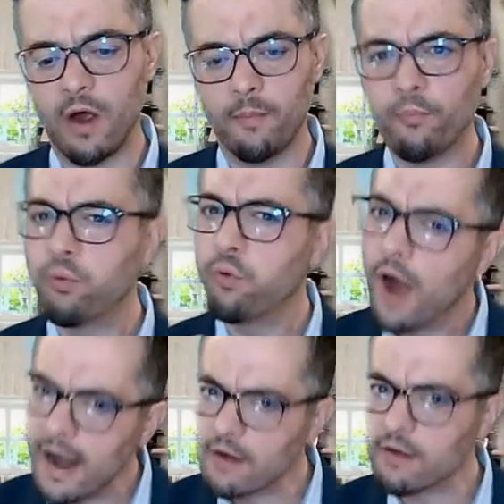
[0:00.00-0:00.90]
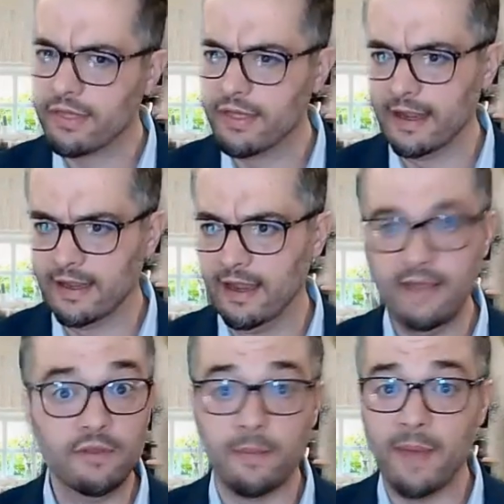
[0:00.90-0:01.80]
prior thinking,
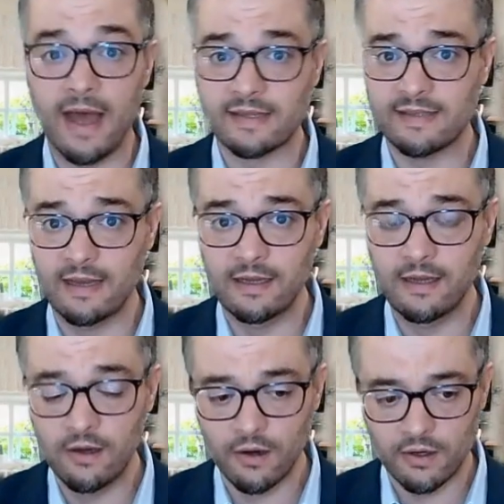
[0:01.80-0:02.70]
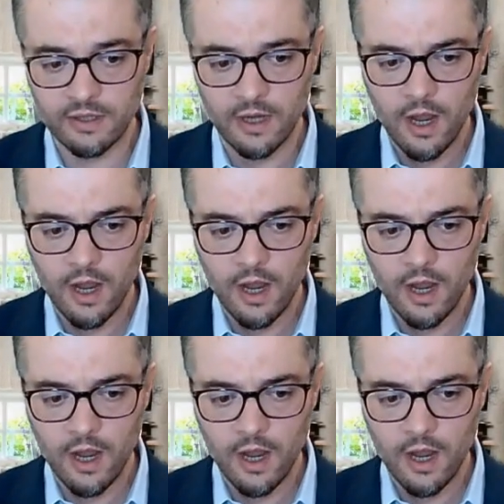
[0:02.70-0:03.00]
even the past 10 years,